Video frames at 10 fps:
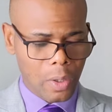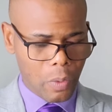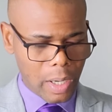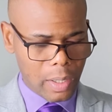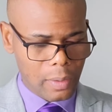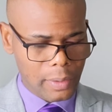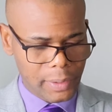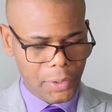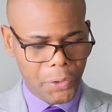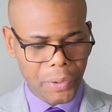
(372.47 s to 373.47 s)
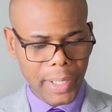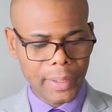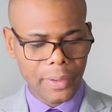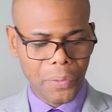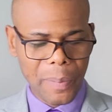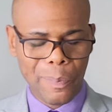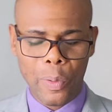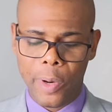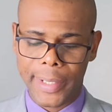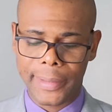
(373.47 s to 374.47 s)
we are considering 3
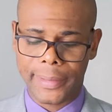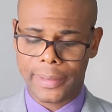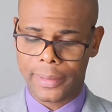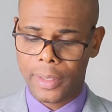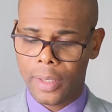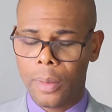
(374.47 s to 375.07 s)
points.